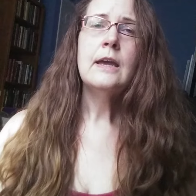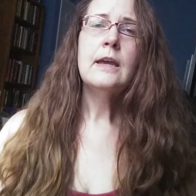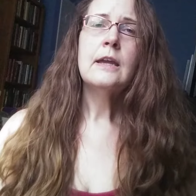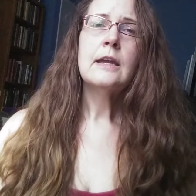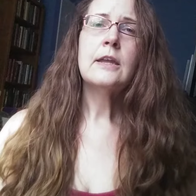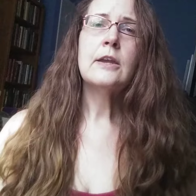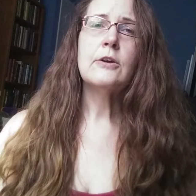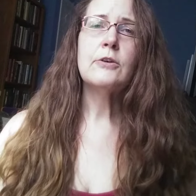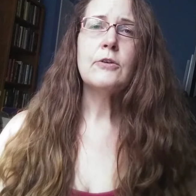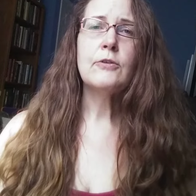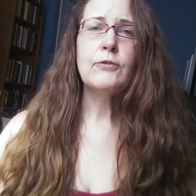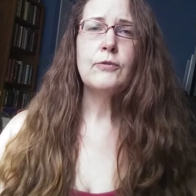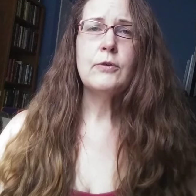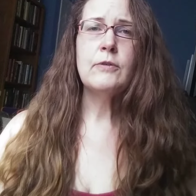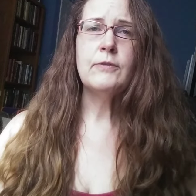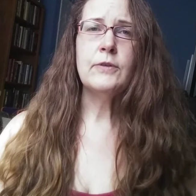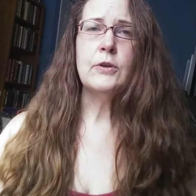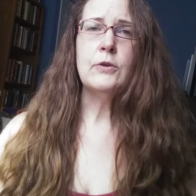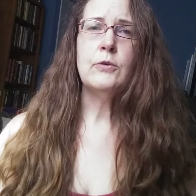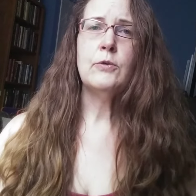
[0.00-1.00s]
Kirkus
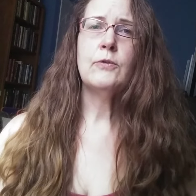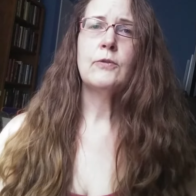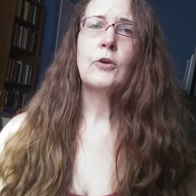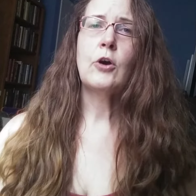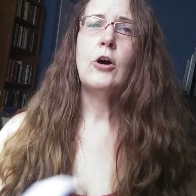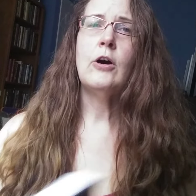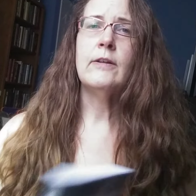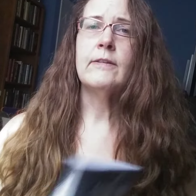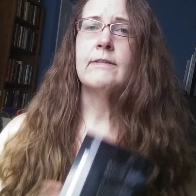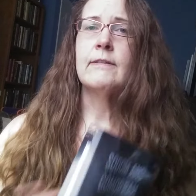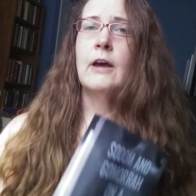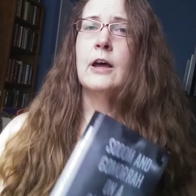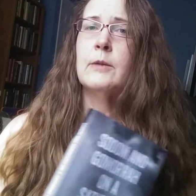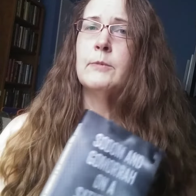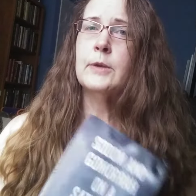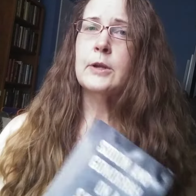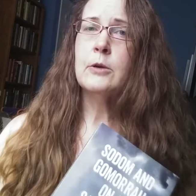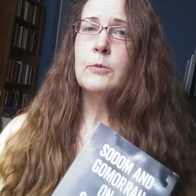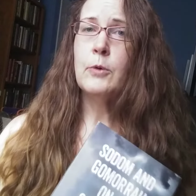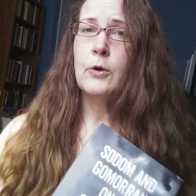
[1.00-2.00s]
Reviews called Sodom
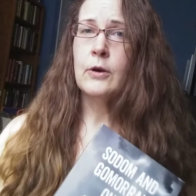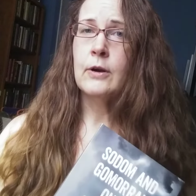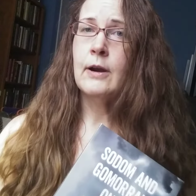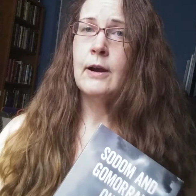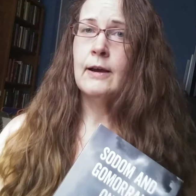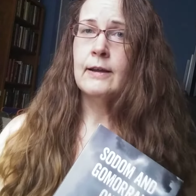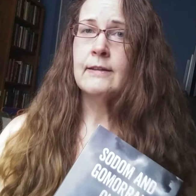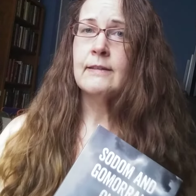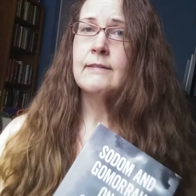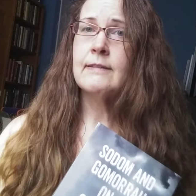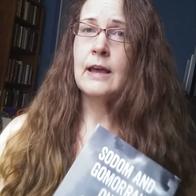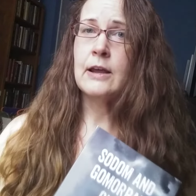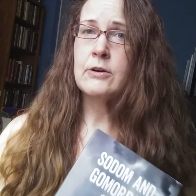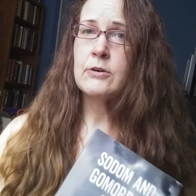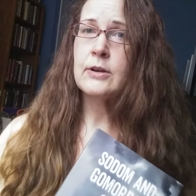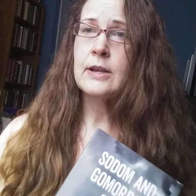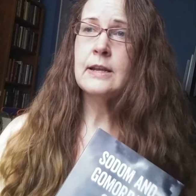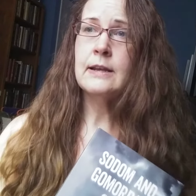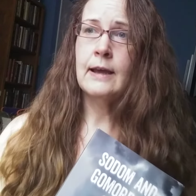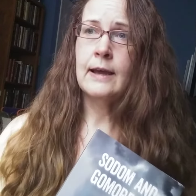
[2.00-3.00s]
and Gomorrah on a
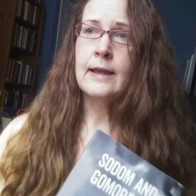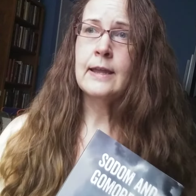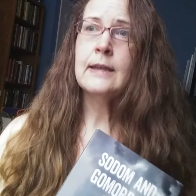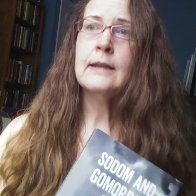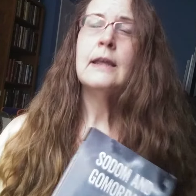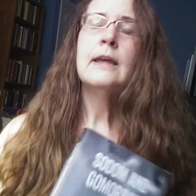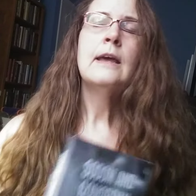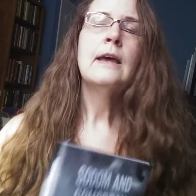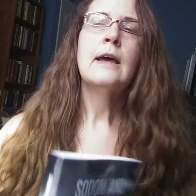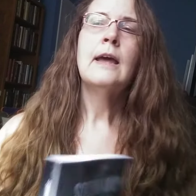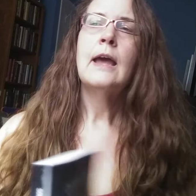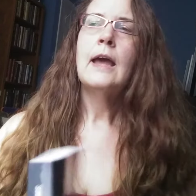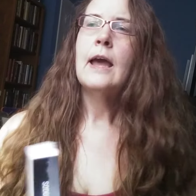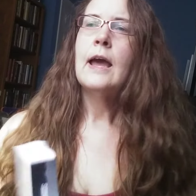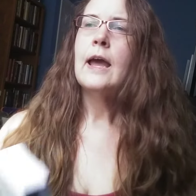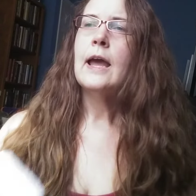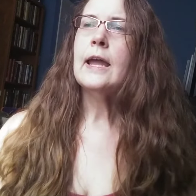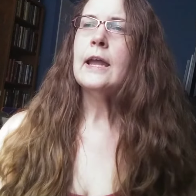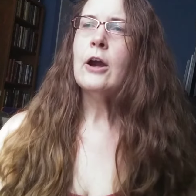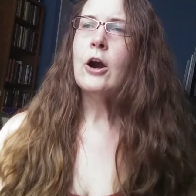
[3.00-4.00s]
Saturday Night
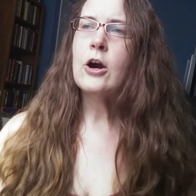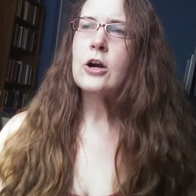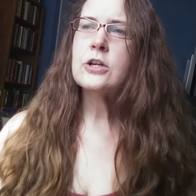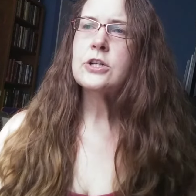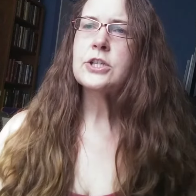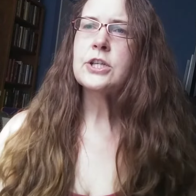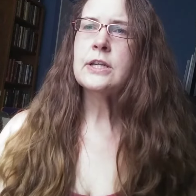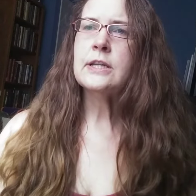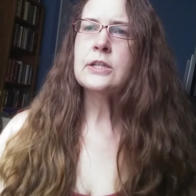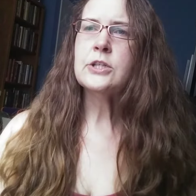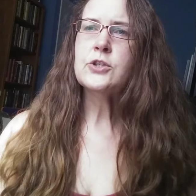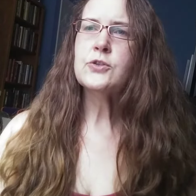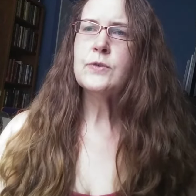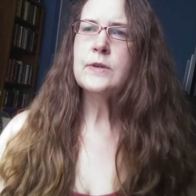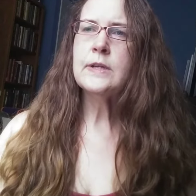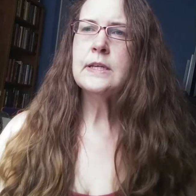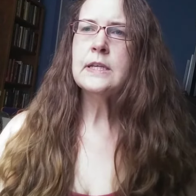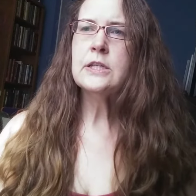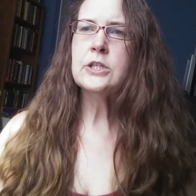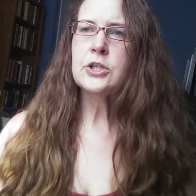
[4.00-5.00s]
a harsh and
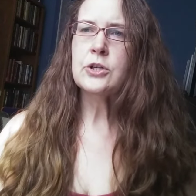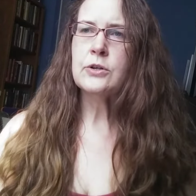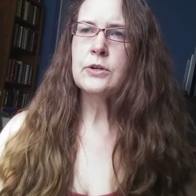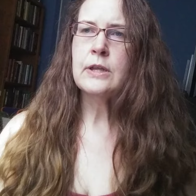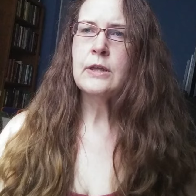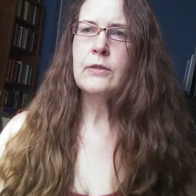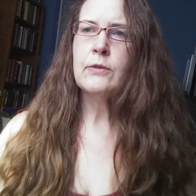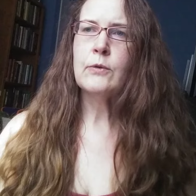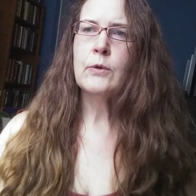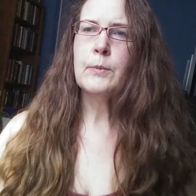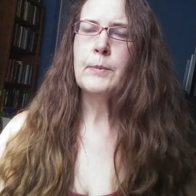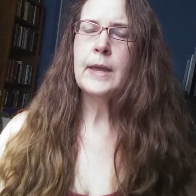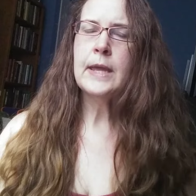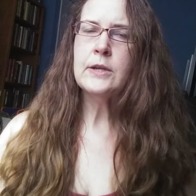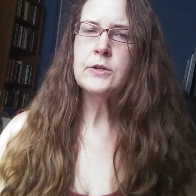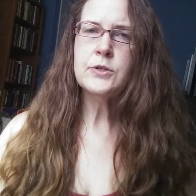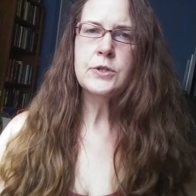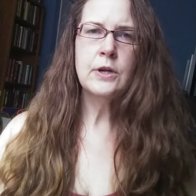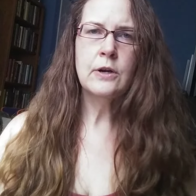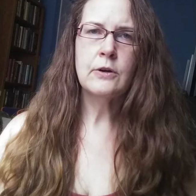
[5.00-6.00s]
intriguing journey through a
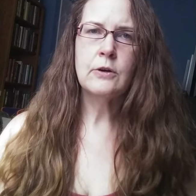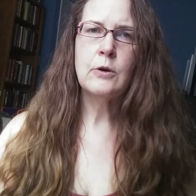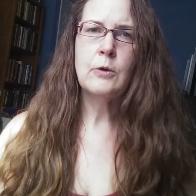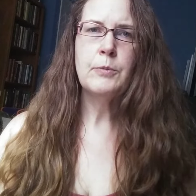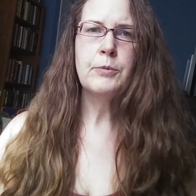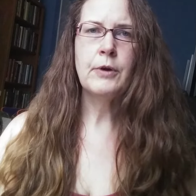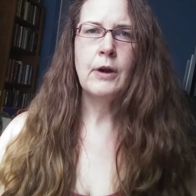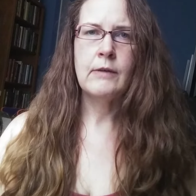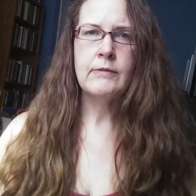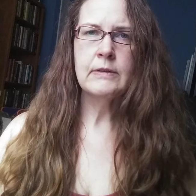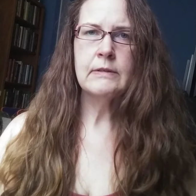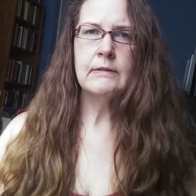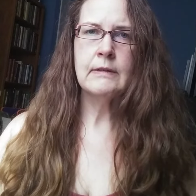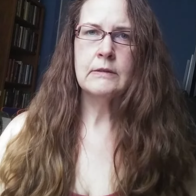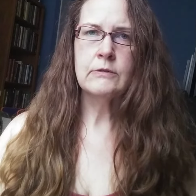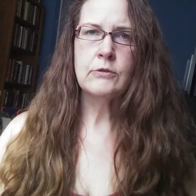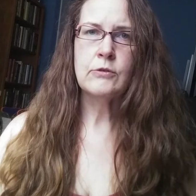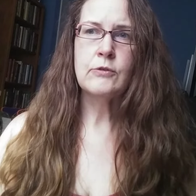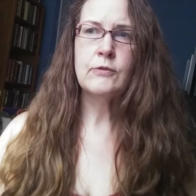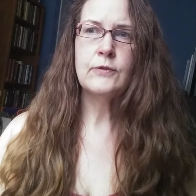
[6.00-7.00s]
patriarchal,
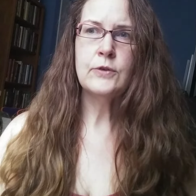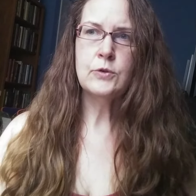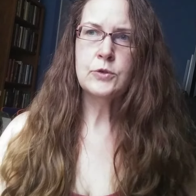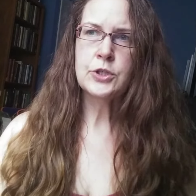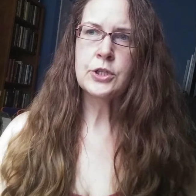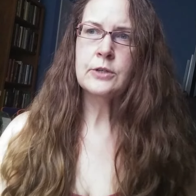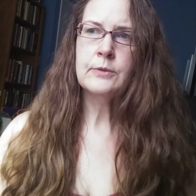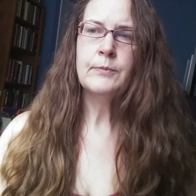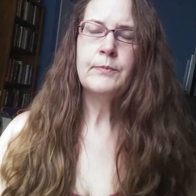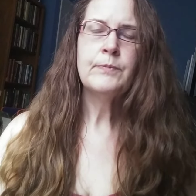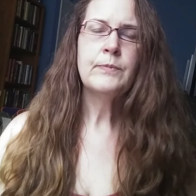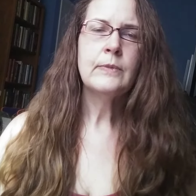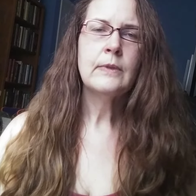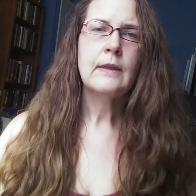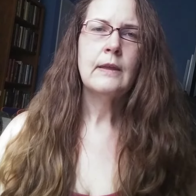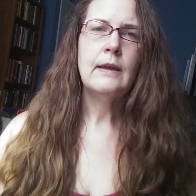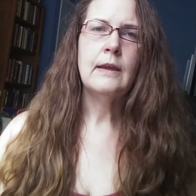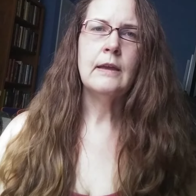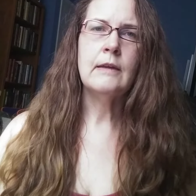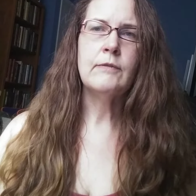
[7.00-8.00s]
profit-centered future.
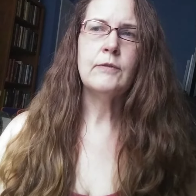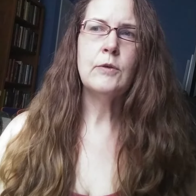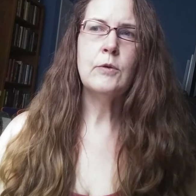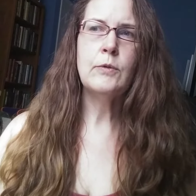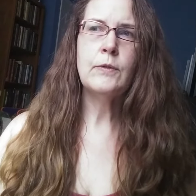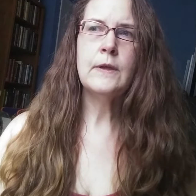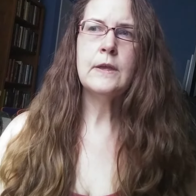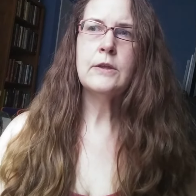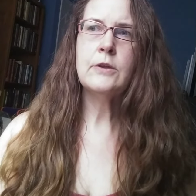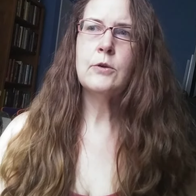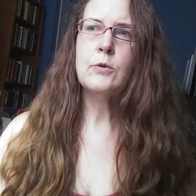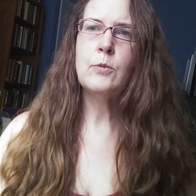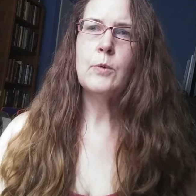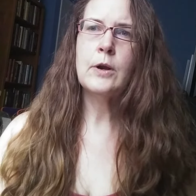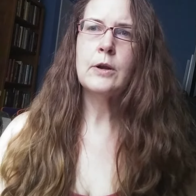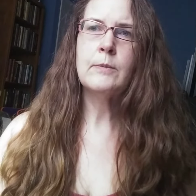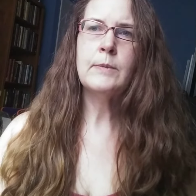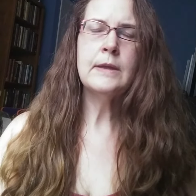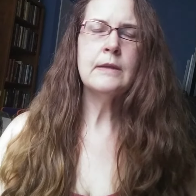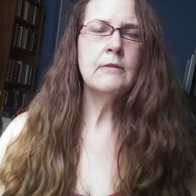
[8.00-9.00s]
If you think you
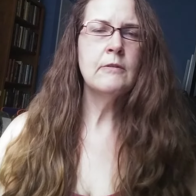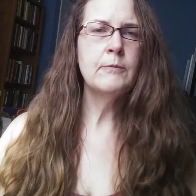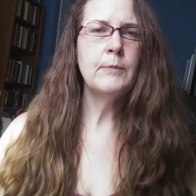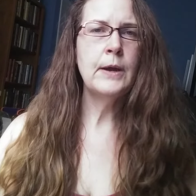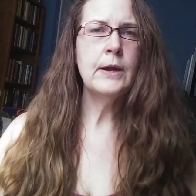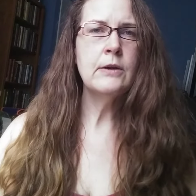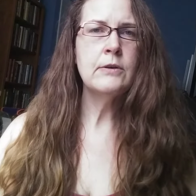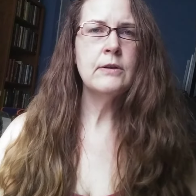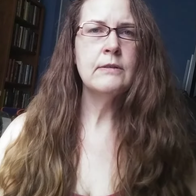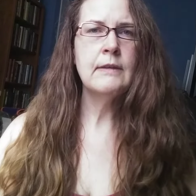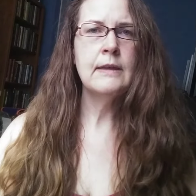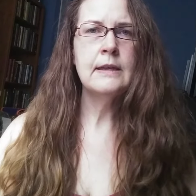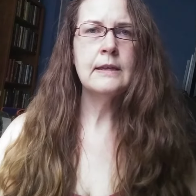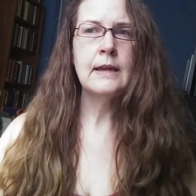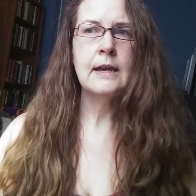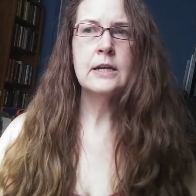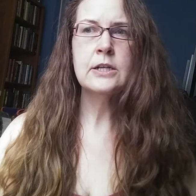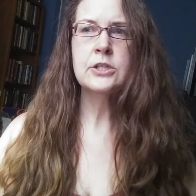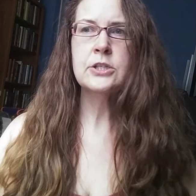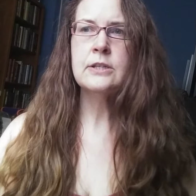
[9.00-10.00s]
want to be inspired to take
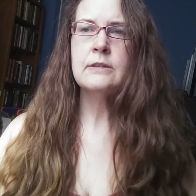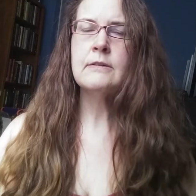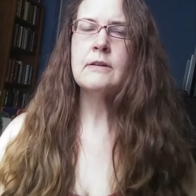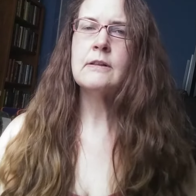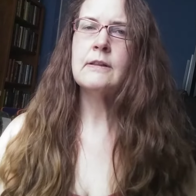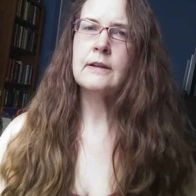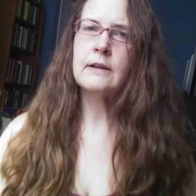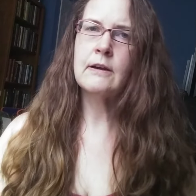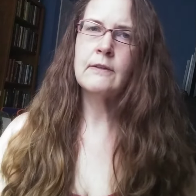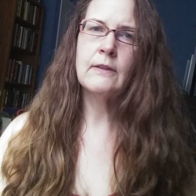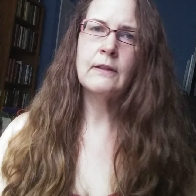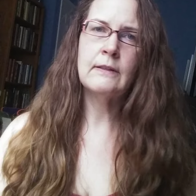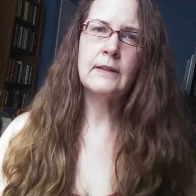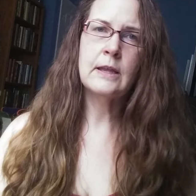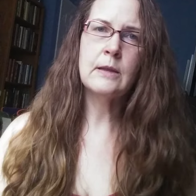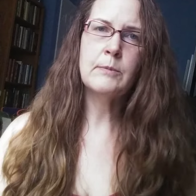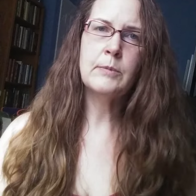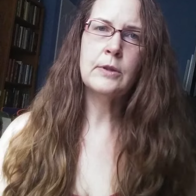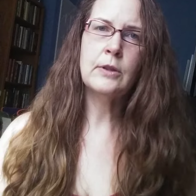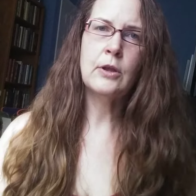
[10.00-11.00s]
action, click on the
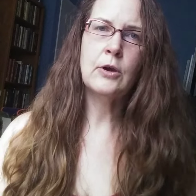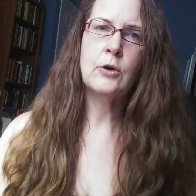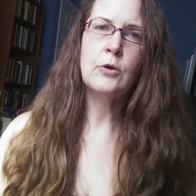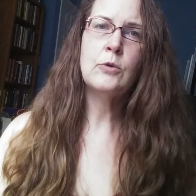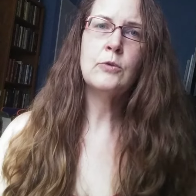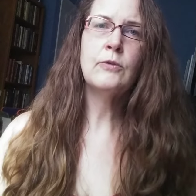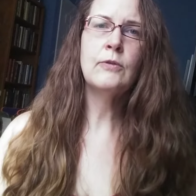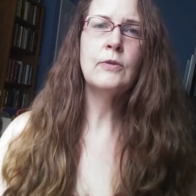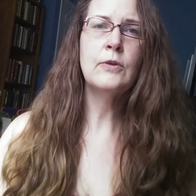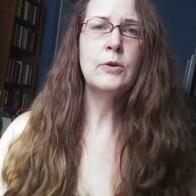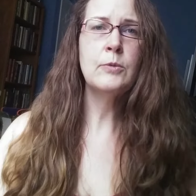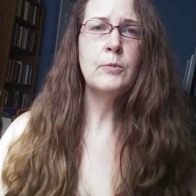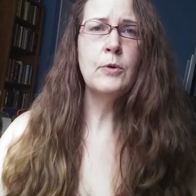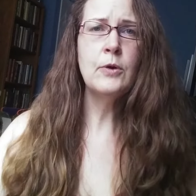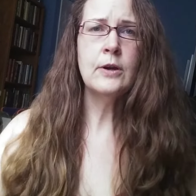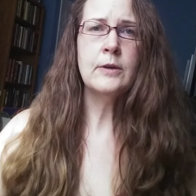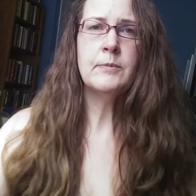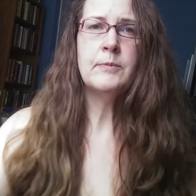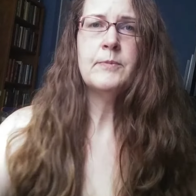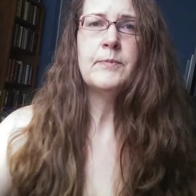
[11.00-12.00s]
link below to learn
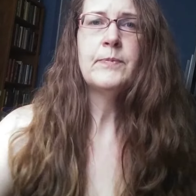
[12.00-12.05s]
more.